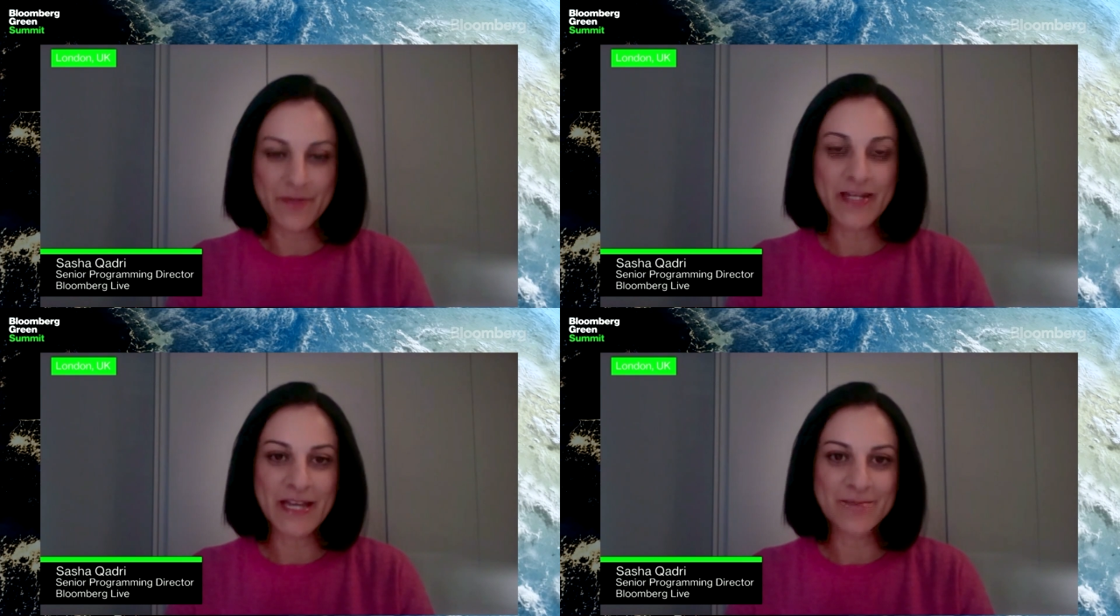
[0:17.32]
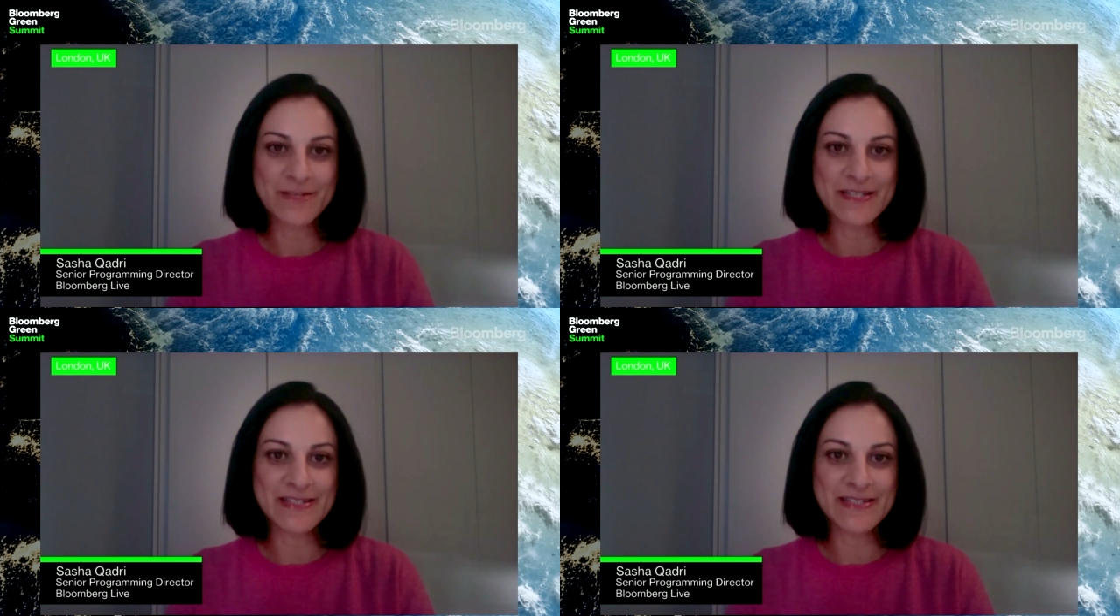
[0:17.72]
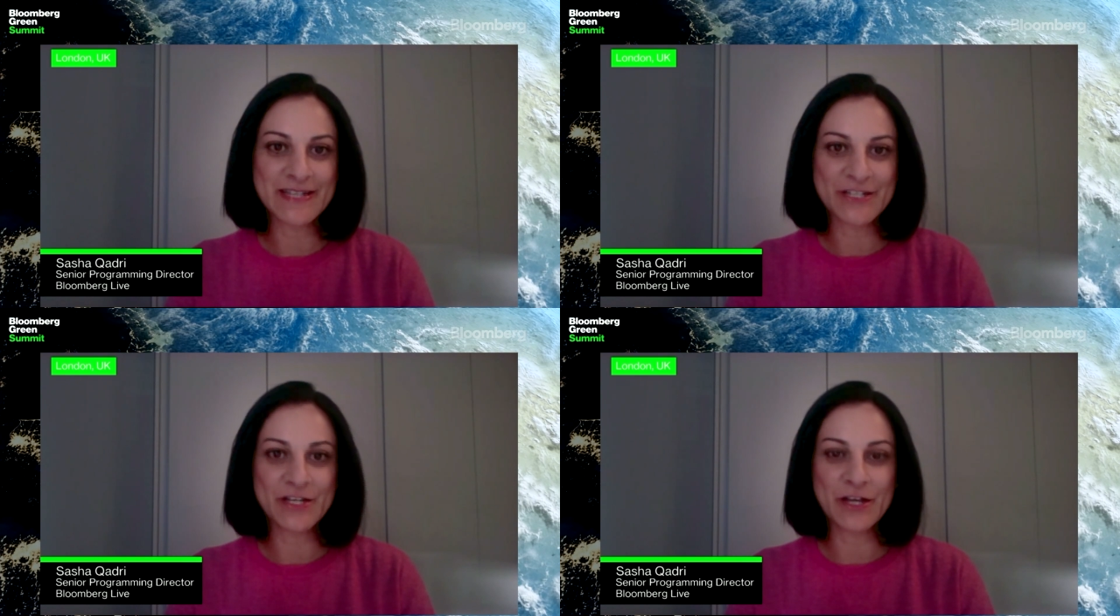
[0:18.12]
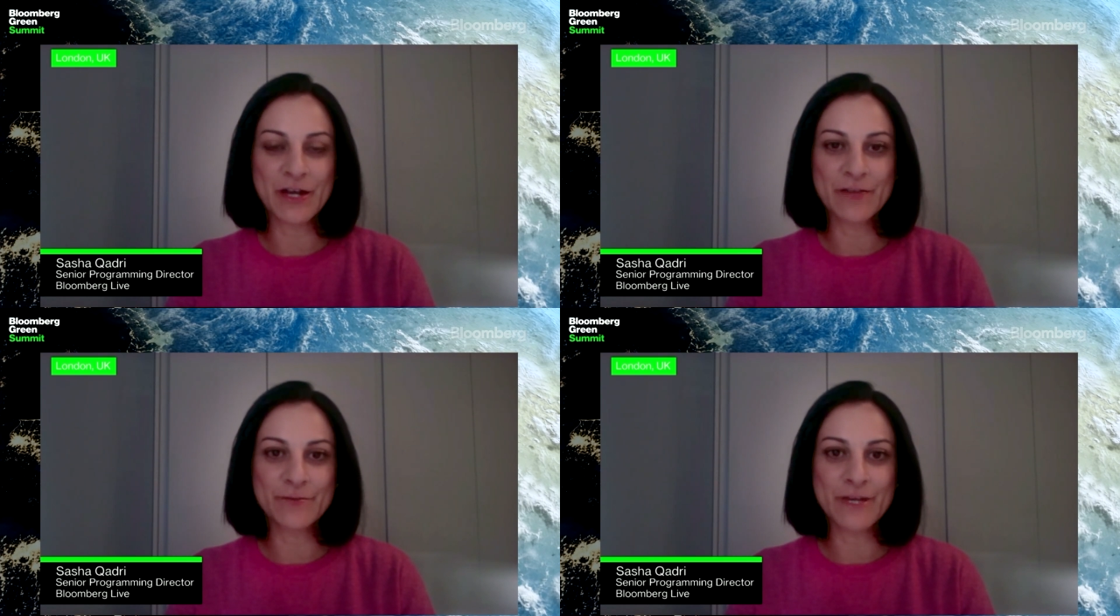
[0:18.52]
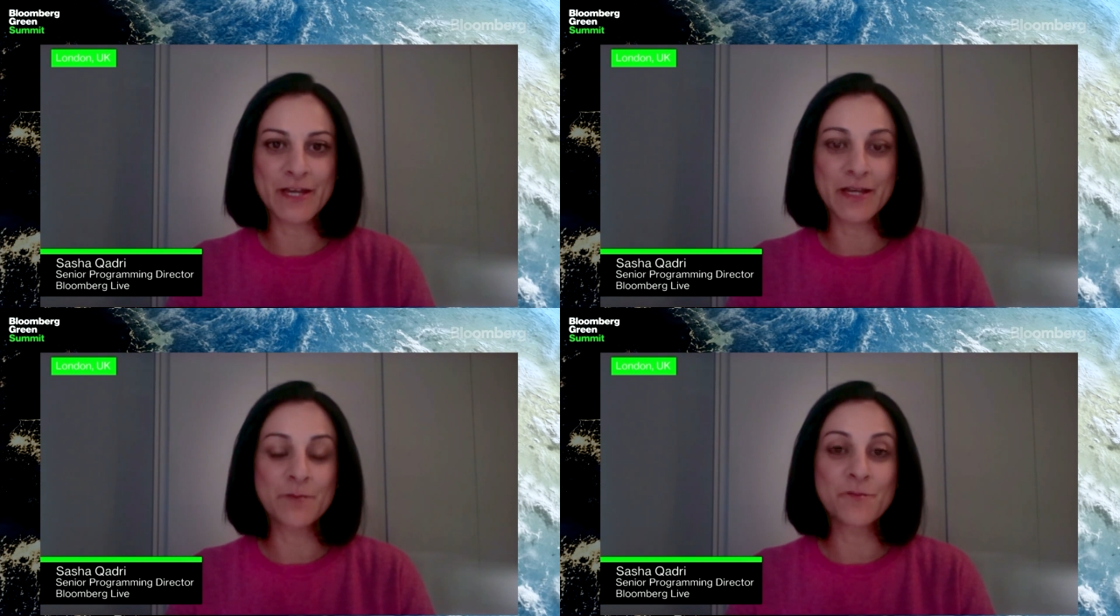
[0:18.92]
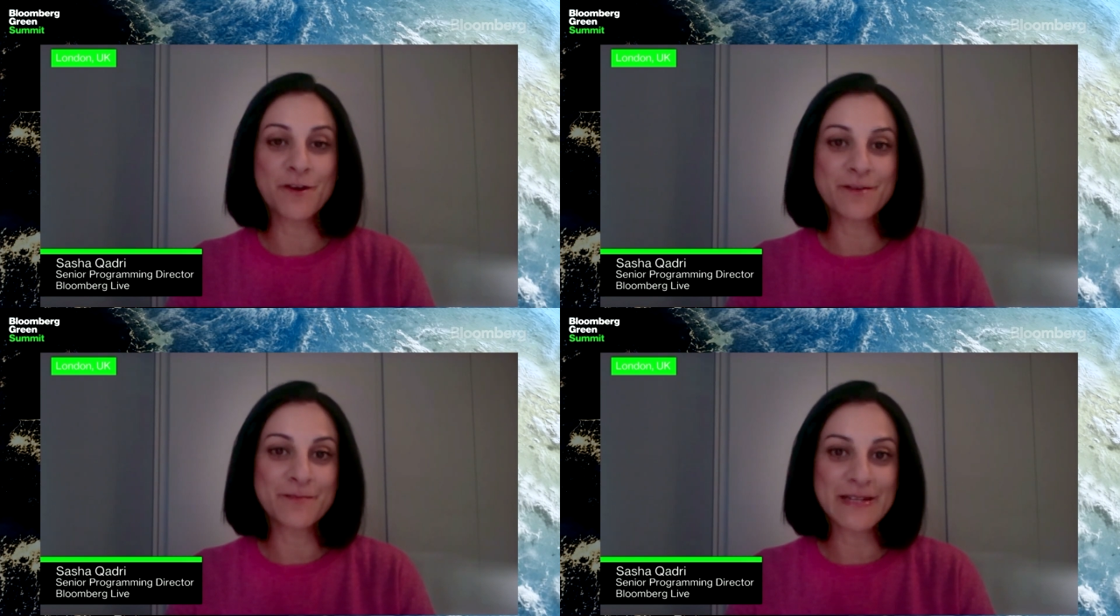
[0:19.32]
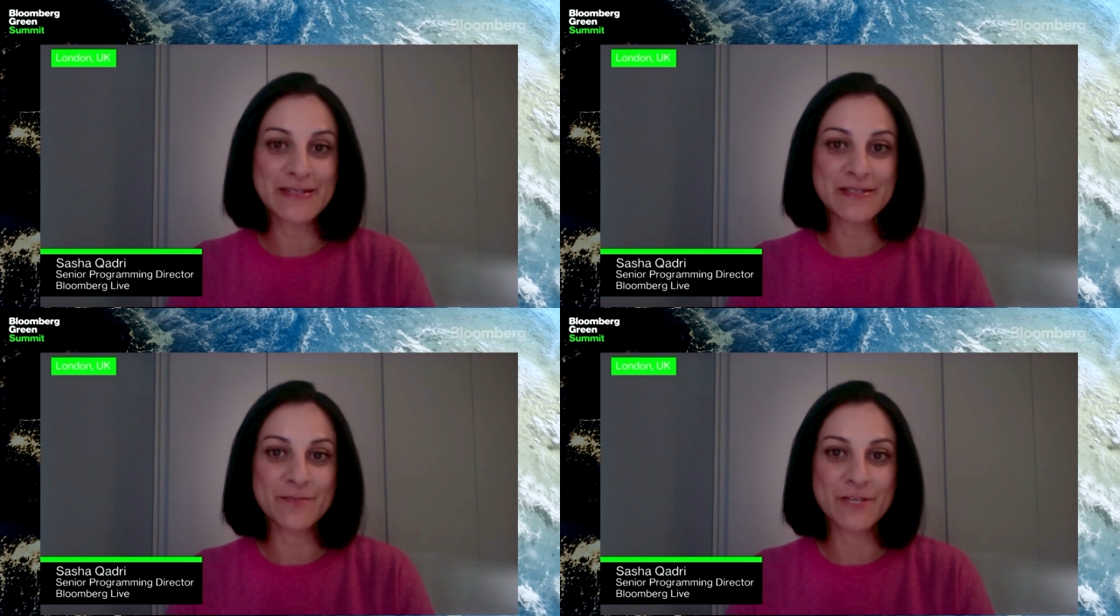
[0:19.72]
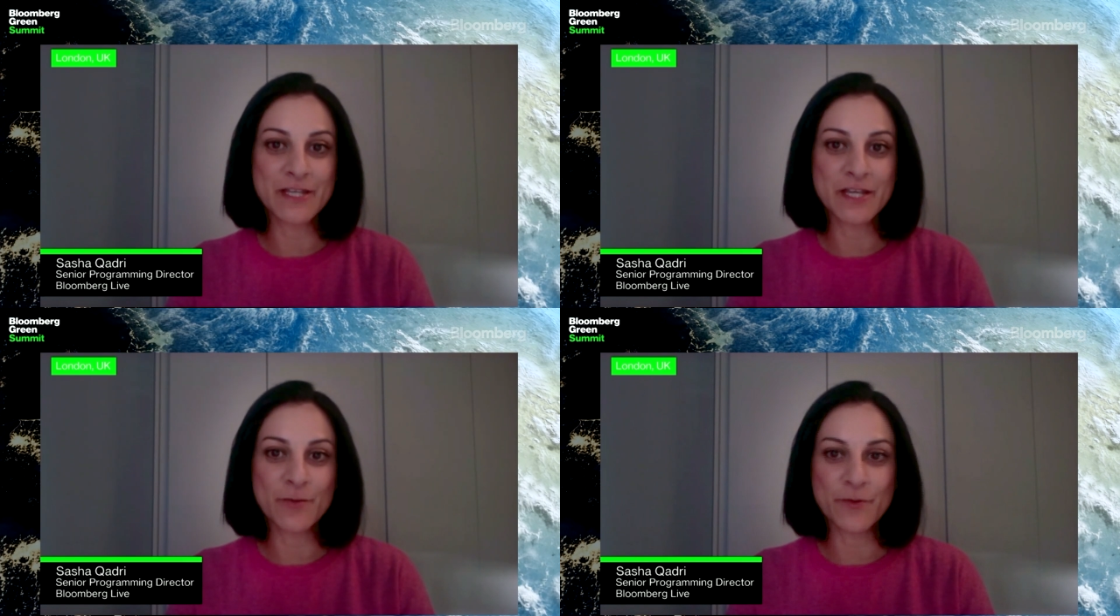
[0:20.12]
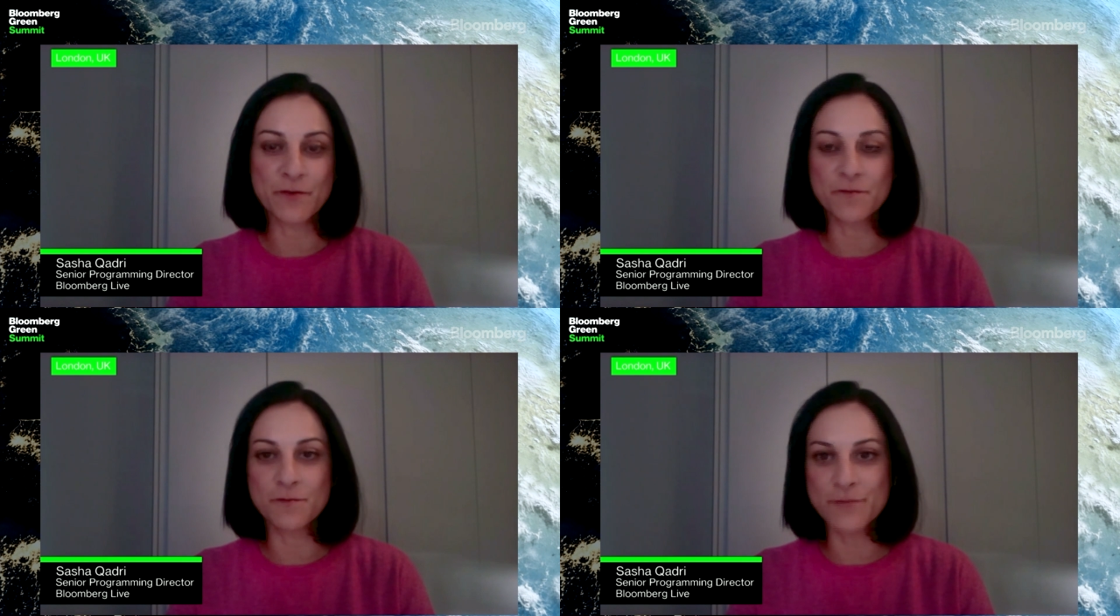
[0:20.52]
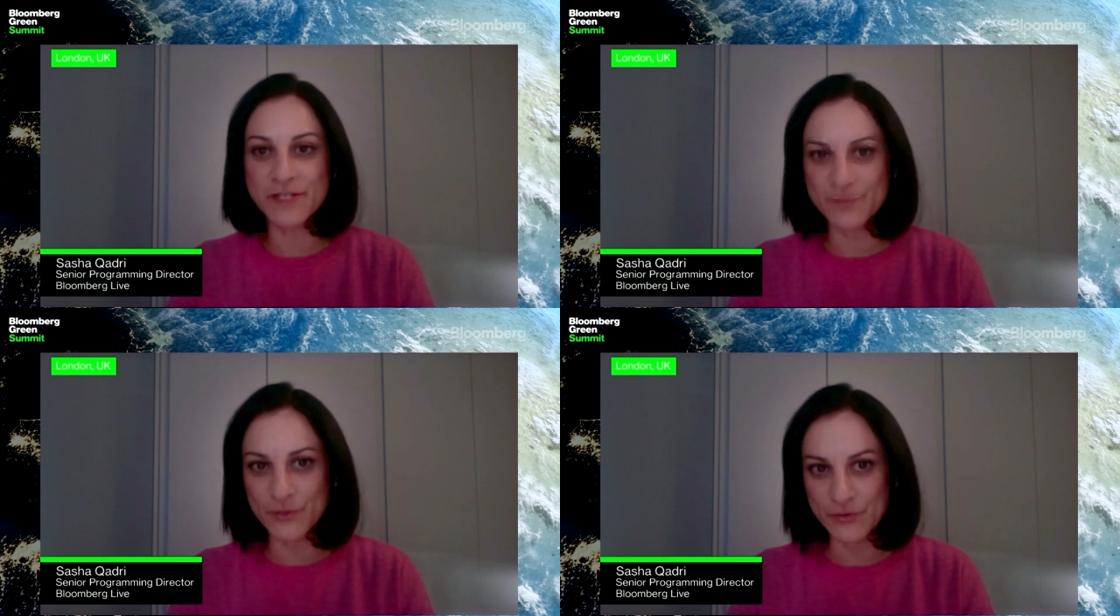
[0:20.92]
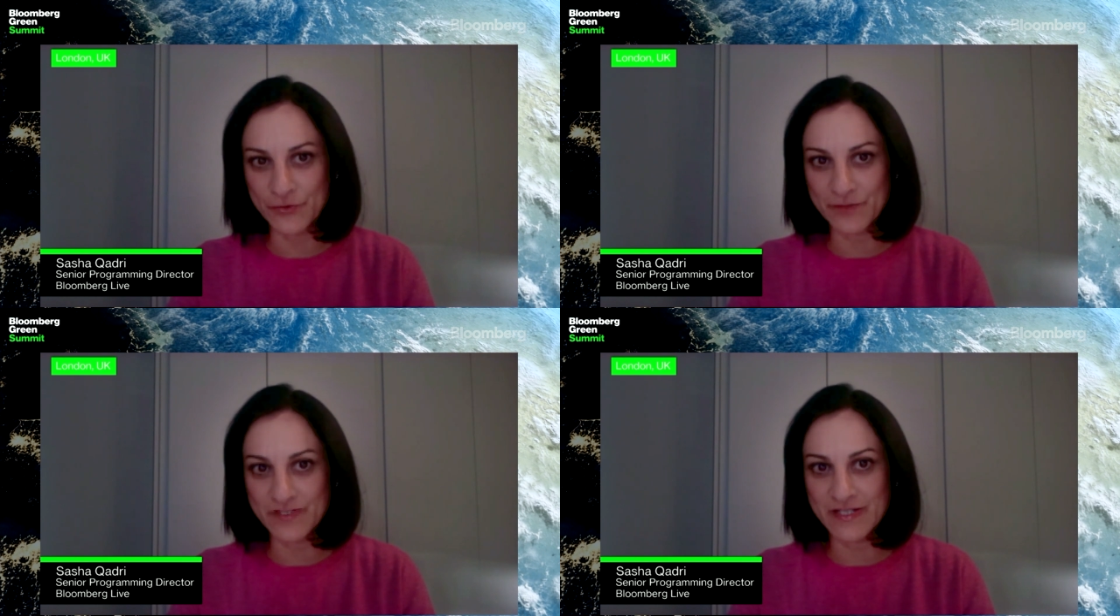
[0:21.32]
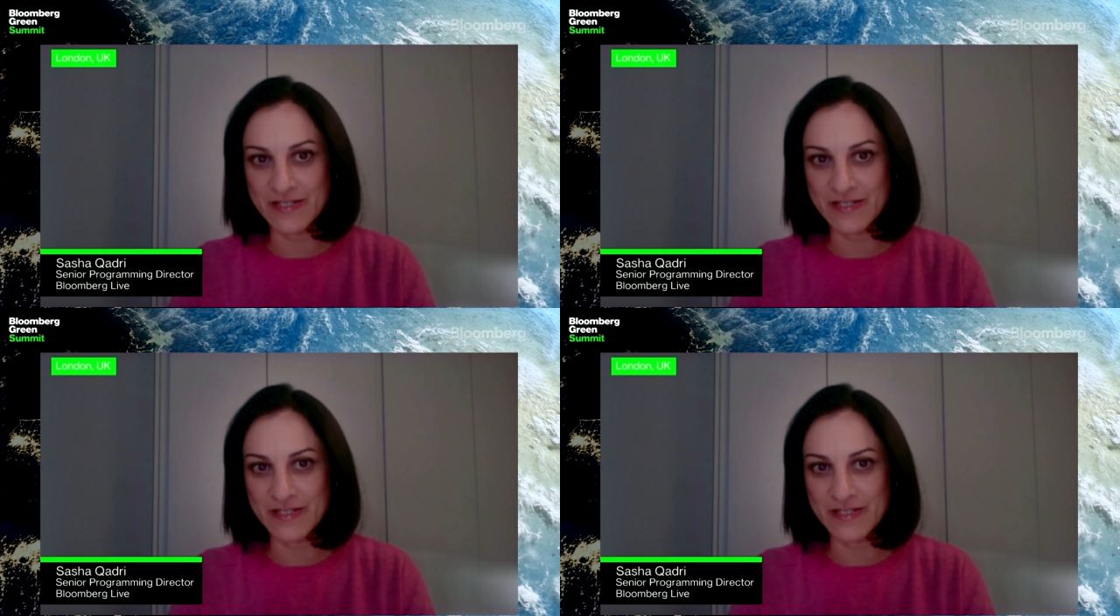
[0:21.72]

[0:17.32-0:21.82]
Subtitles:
My name is Sasha Qadri and I'm very pleased to be here with a formidable group to